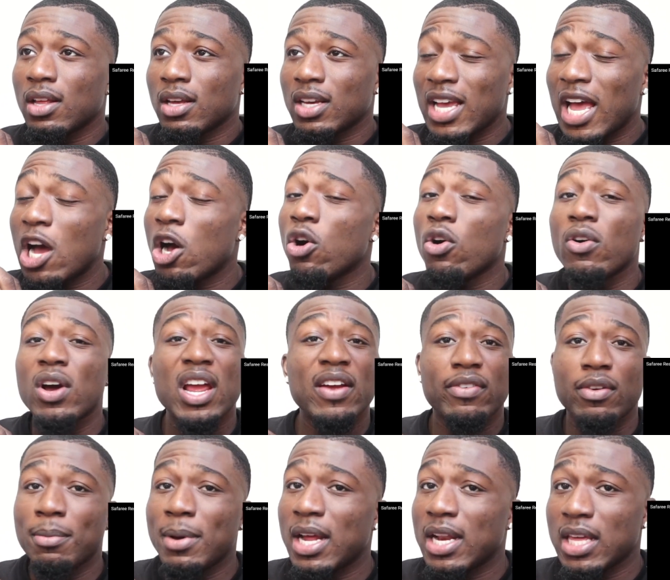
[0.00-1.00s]
Cause I hold
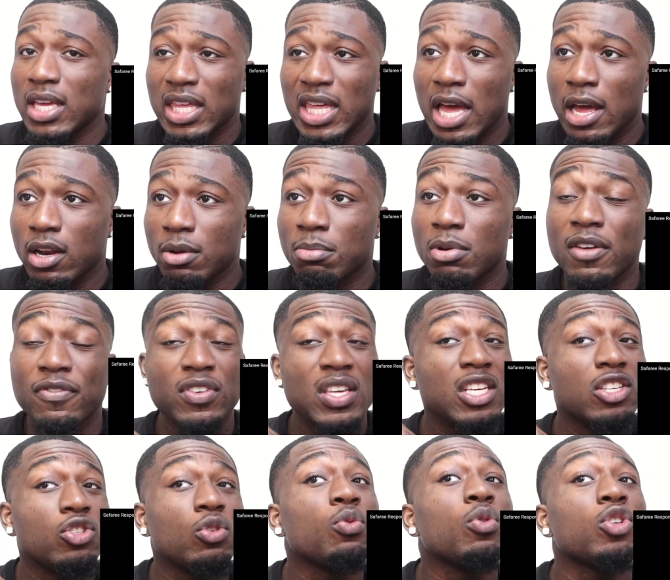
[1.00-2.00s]
everybody accountable. If
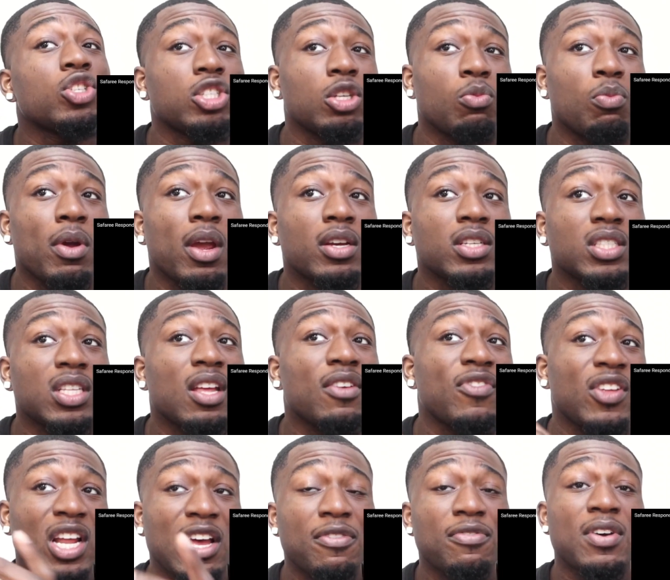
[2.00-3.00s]
he's doing some weird stuff
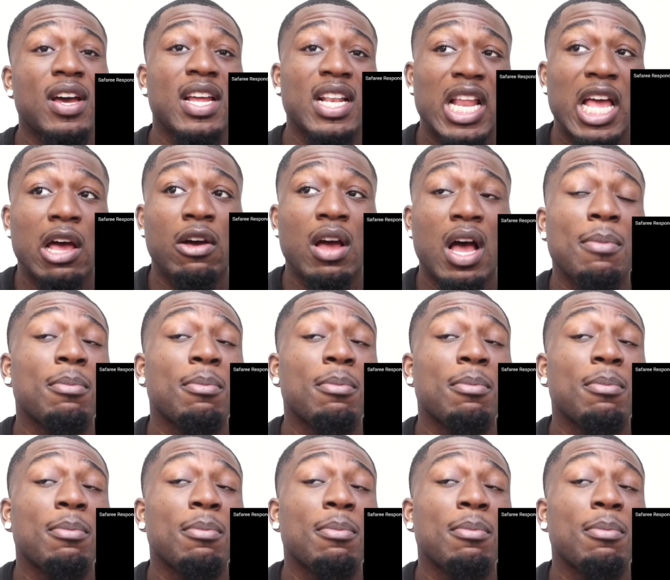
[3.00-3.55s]
and I find out,